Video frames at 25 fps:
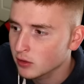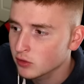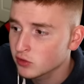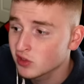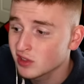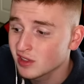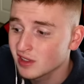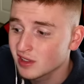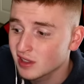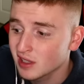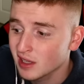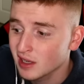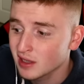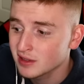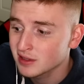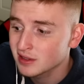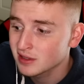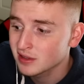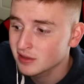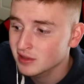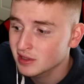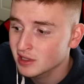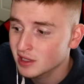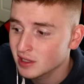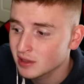Usually clowns
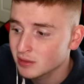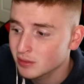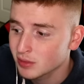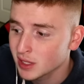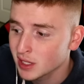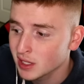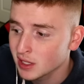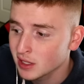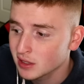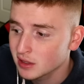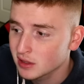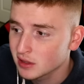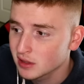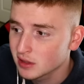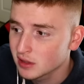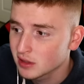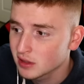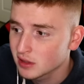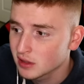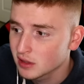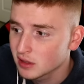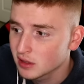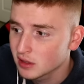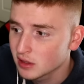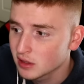don't talk back.
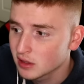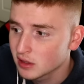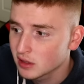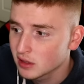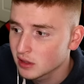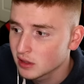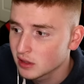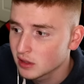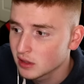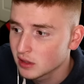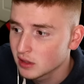What?